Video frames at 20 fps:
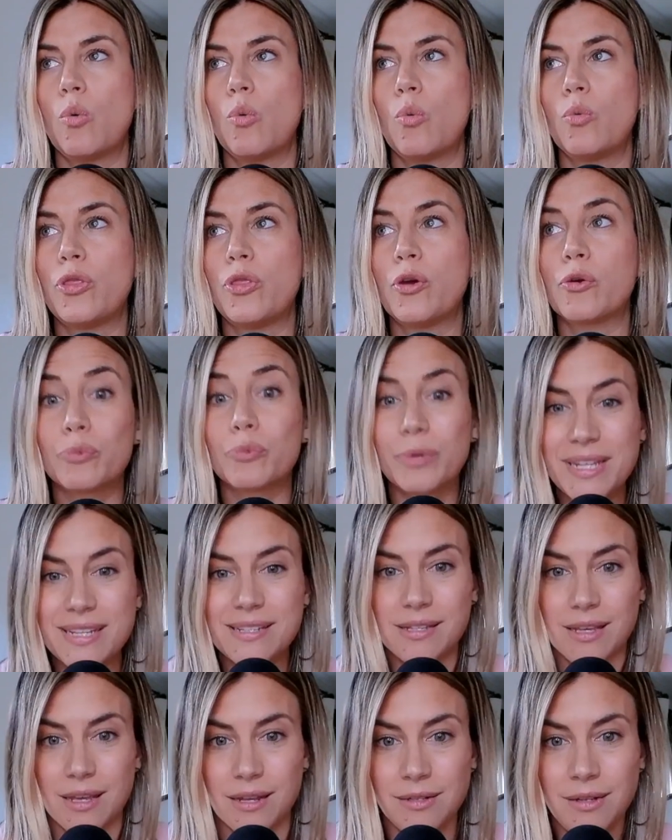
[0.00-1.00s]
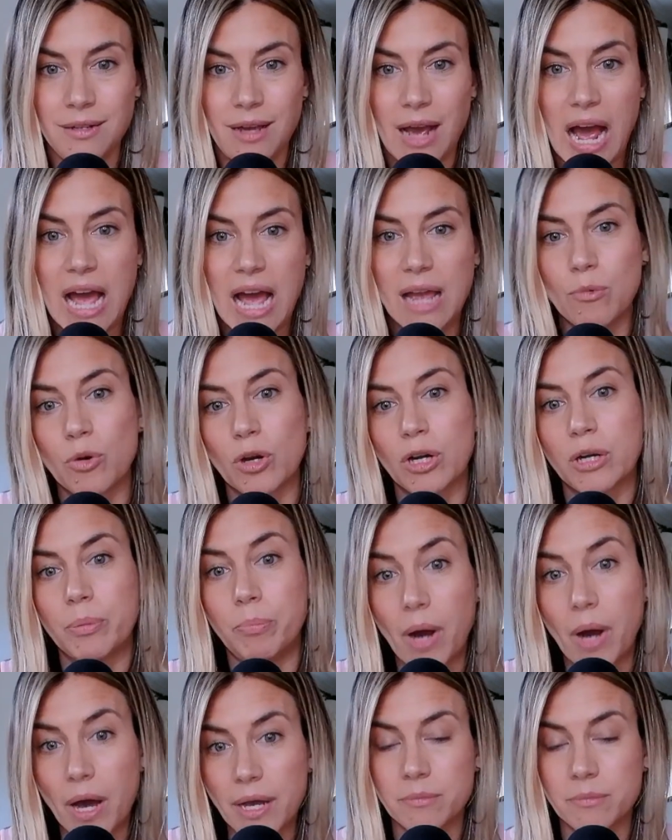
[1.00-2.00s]
the reason I work
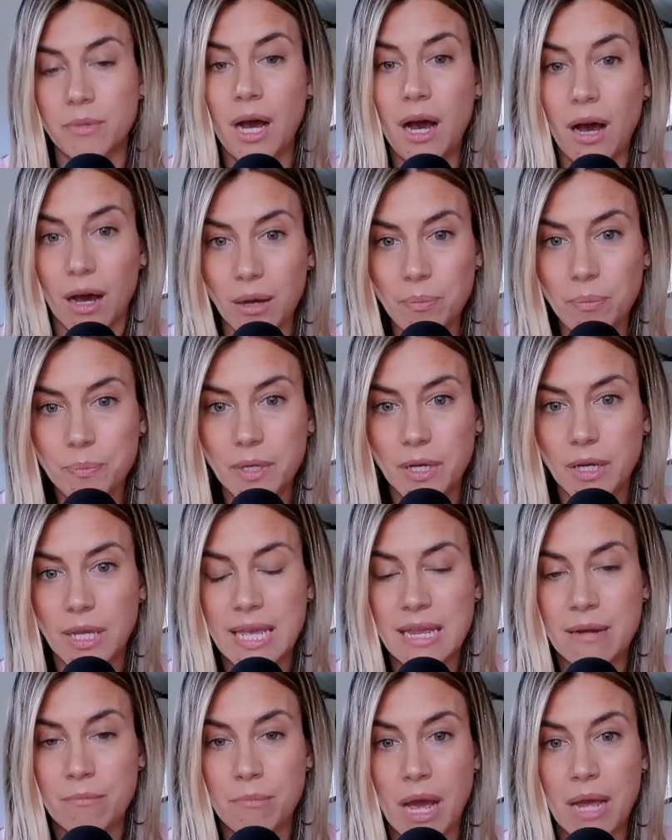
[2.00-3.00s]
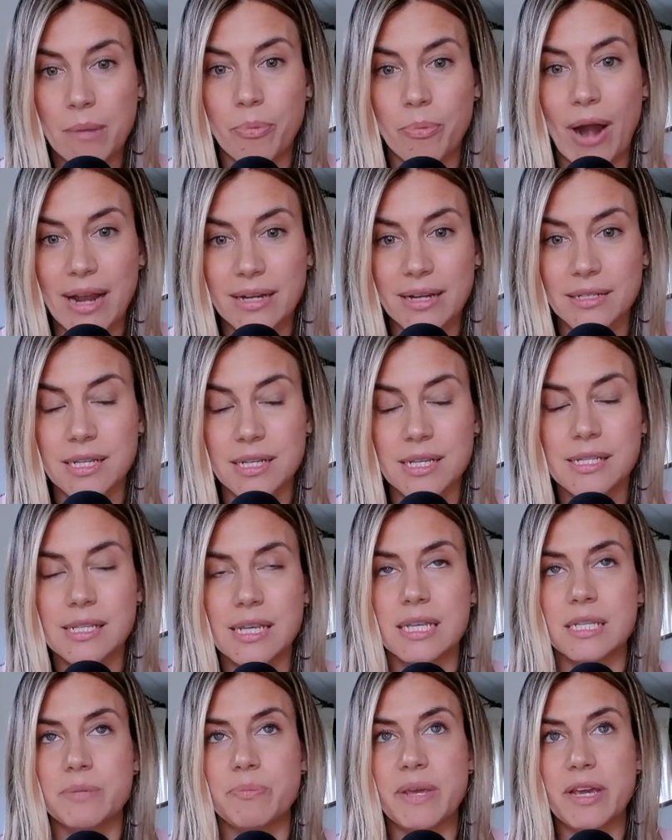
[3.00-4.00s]
bottom up in my practice
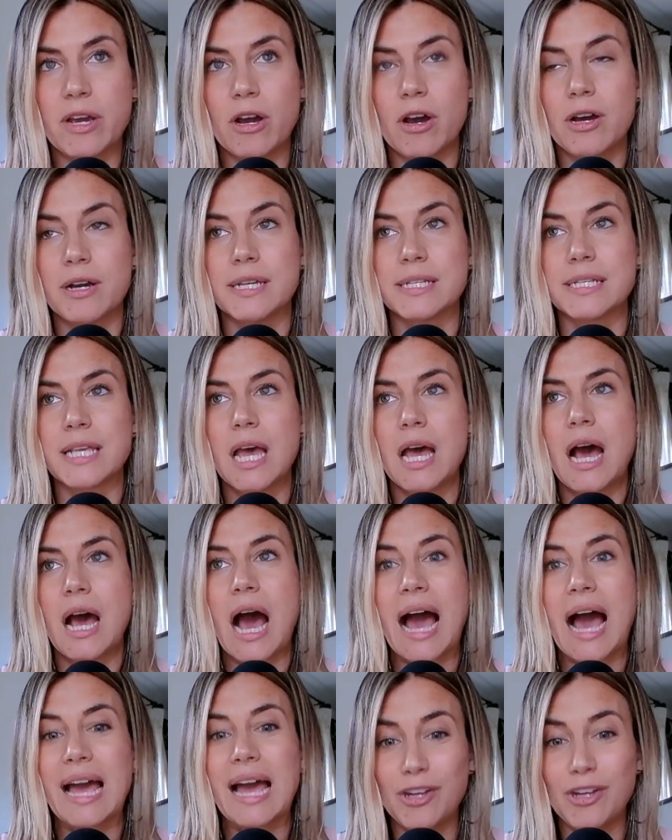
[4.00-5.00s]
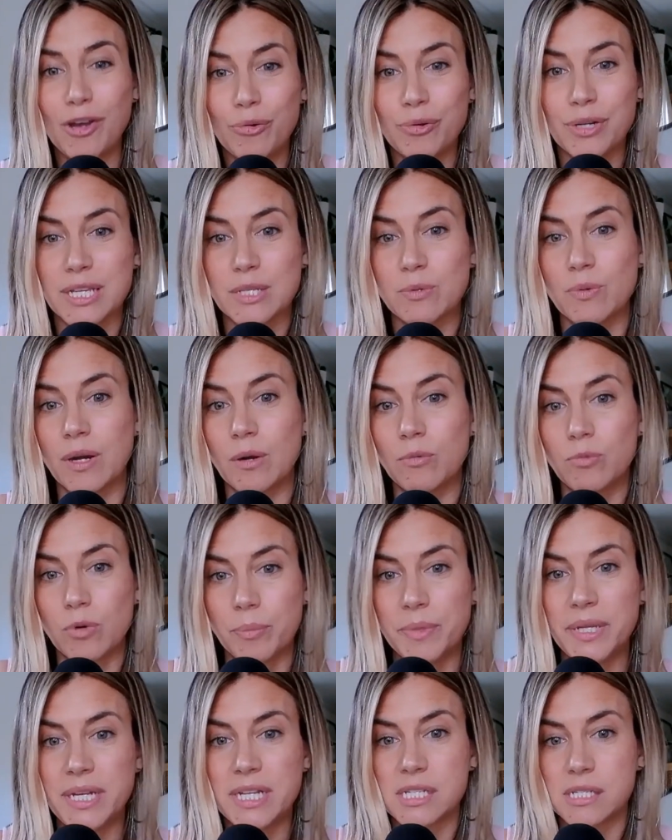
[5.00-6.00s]
is because I notice when a
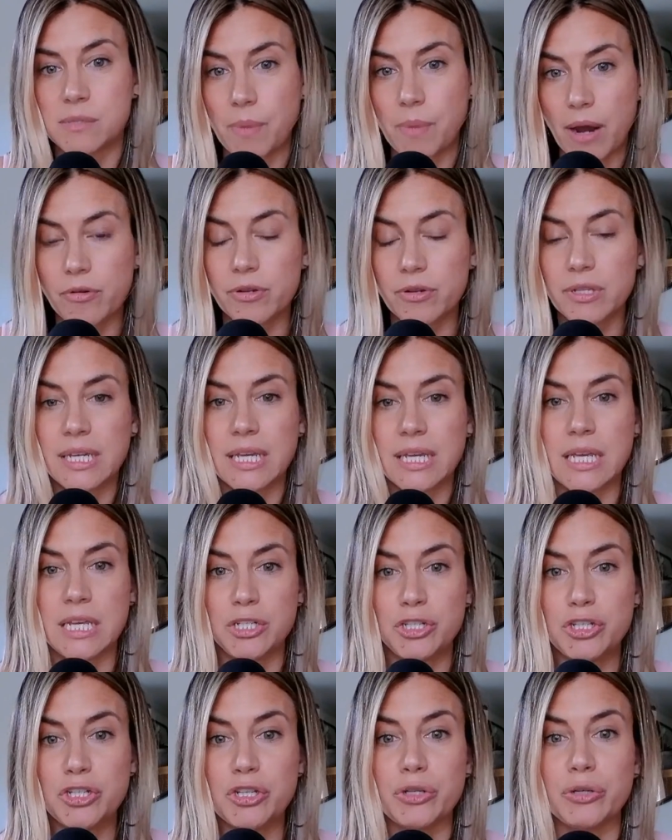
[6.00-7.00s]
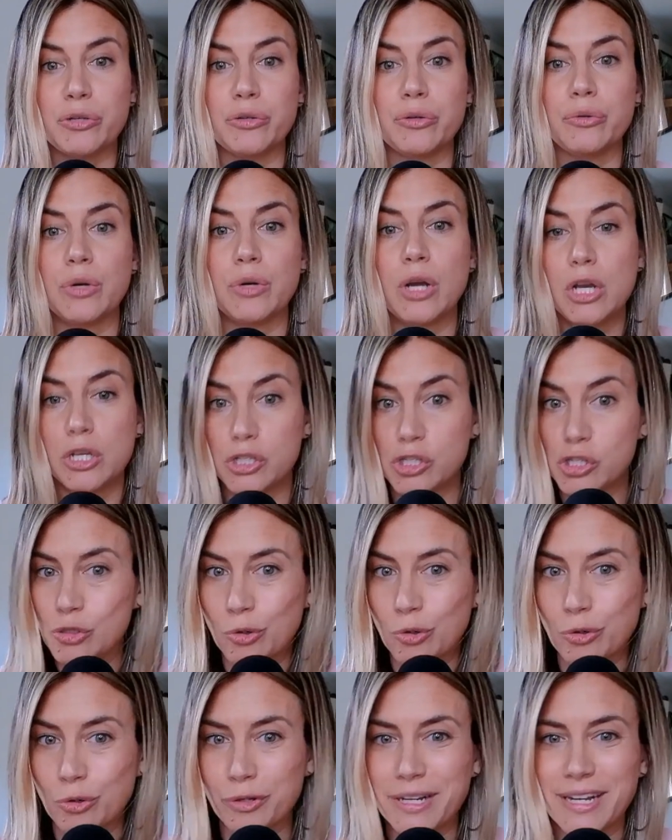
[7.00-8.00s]
woman is spiraling into
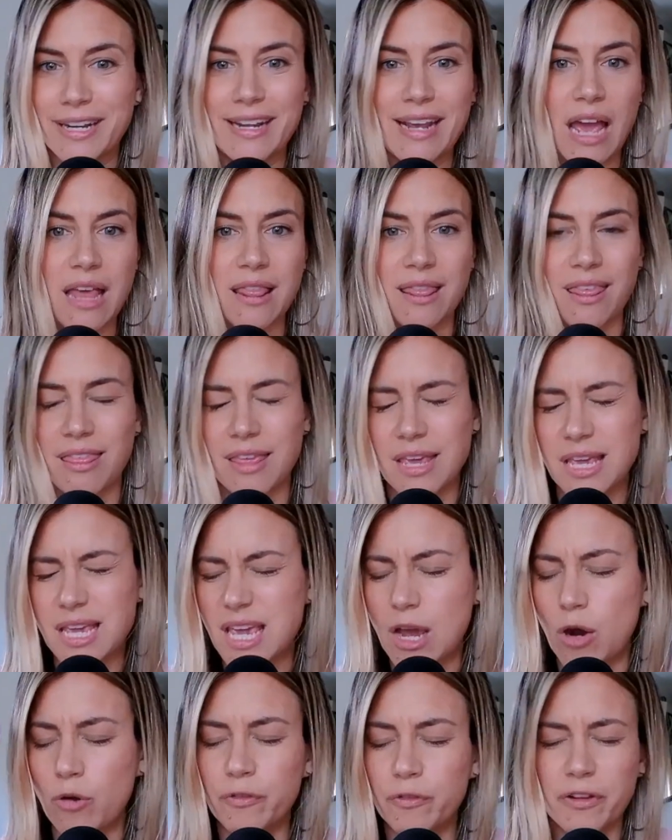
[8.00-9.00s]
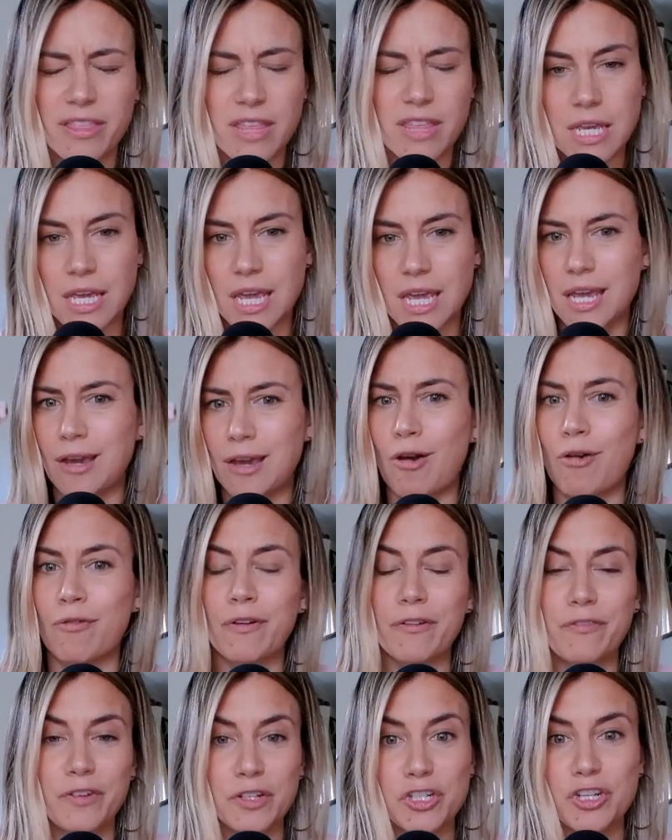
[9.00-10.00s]
story and overthinking,
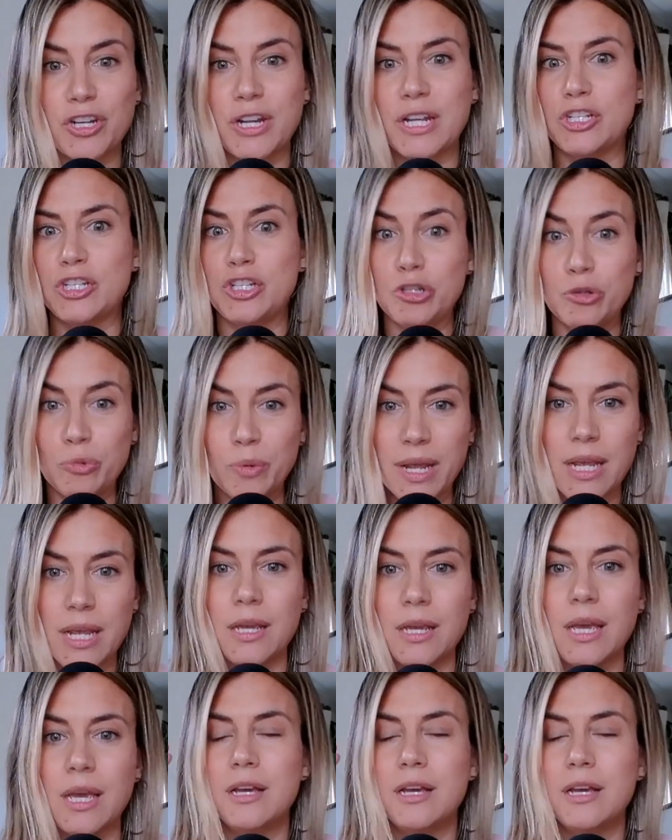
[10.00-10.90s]
overfunctioning, doing,